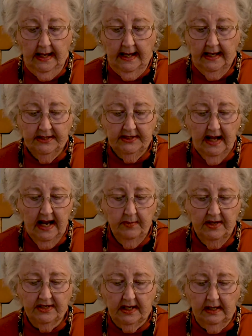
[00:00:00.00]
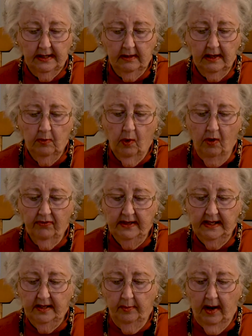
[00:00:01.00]
His name is clearly
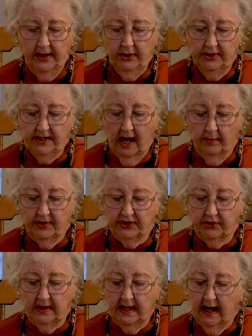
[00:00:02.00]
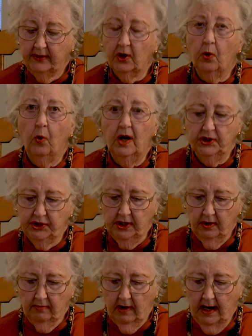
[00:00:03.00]
woven in the Bayeux Tapestry, and the
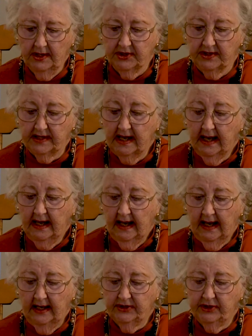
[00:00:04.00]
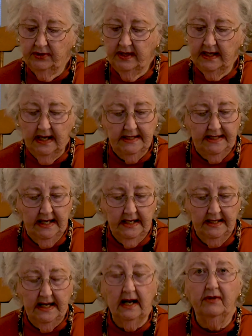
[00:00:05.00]
question arises as to the
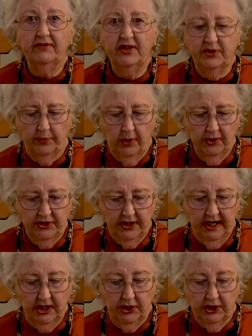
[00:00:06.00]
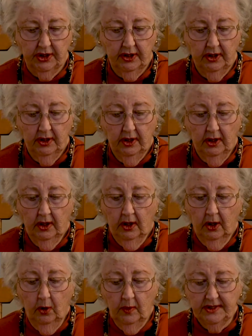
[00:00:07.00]
identity of this personage,
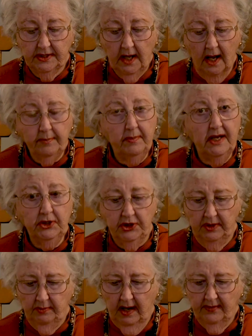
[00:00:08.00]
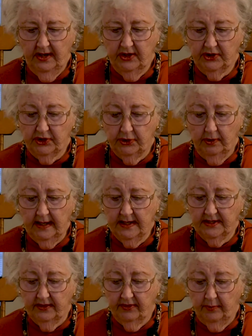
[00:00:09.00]
who was not mentioned by the
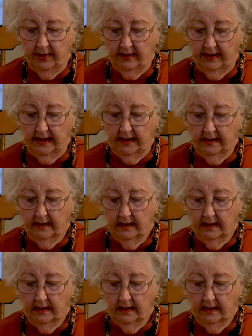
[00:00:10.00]
historians of the period,